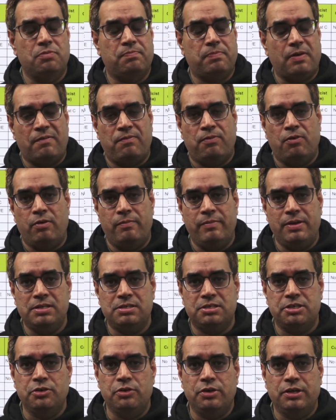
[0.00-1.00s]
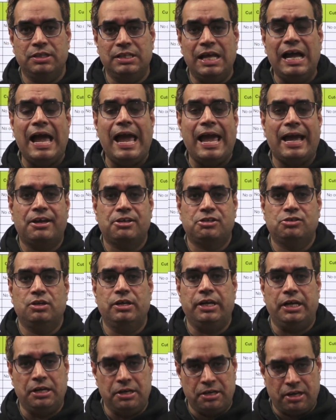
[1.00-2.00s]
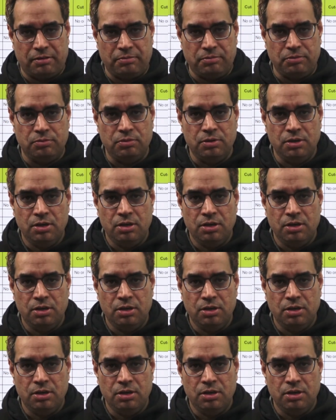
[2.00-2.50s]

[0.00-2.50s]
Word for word: performance during the actual interview.